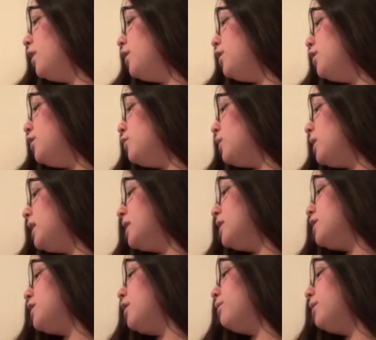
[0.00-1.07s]
You can get
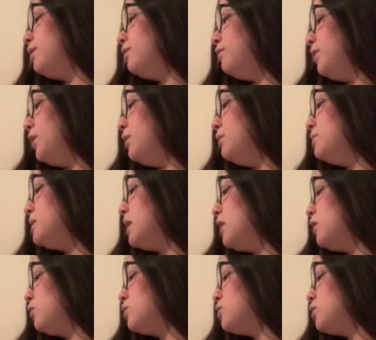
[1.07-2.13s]
so confused that
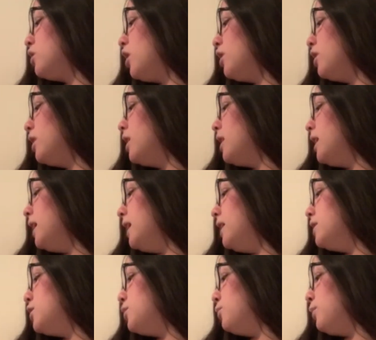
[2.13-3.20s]
you'll start
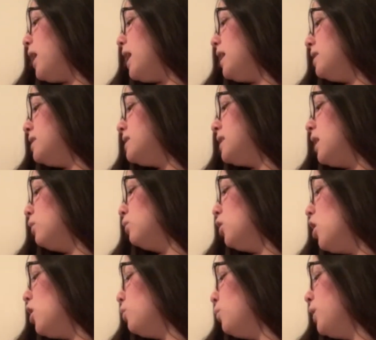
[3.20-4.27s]
in to race down
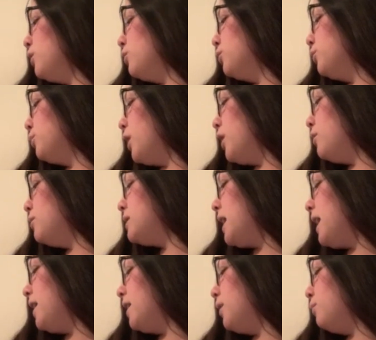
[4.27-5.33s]
long wiggled roads
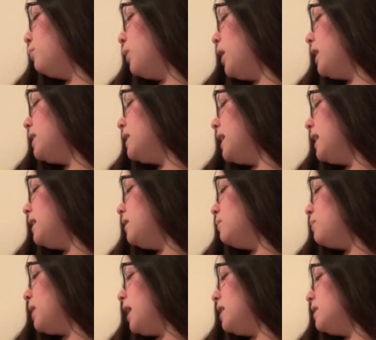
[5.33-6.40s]
at a breaknecking
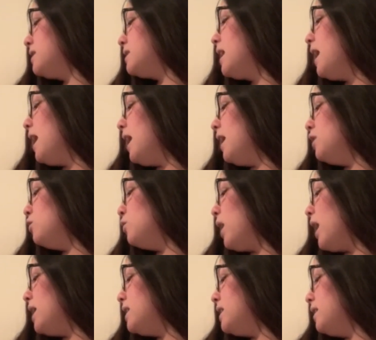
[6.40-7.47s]
pace, and
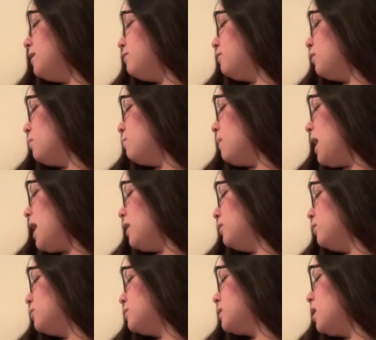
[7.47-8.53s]
grind in for
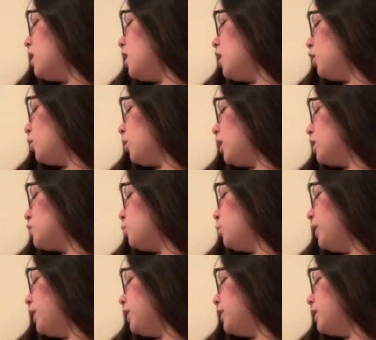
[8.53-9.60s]
miles across
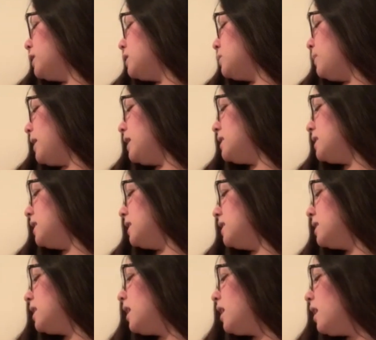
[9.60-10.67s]
weirdest spaces,
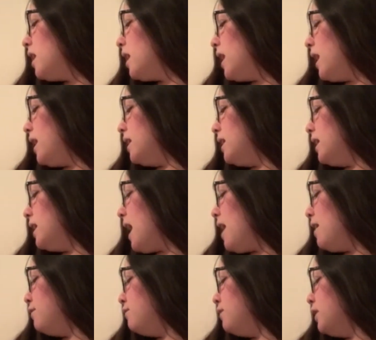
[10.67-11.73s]
headed,
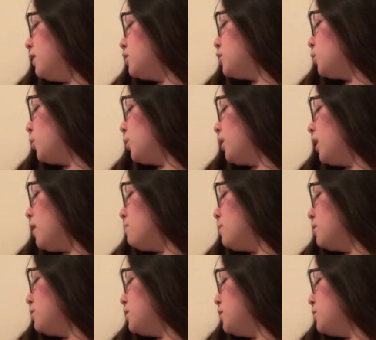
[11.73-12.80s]
I fear, toward a
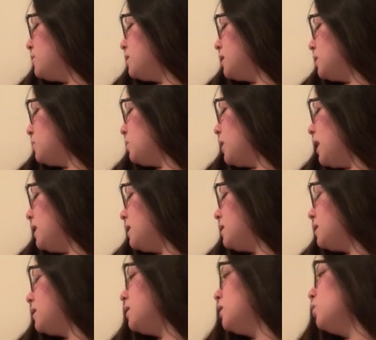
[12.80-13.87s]
most useless
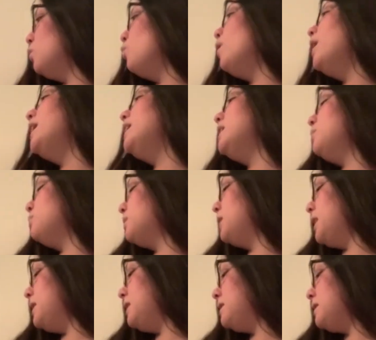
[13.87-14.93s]
place, the waiting
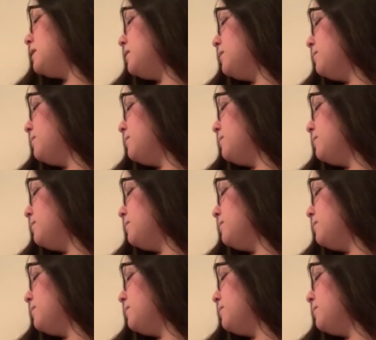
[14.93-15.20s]
place.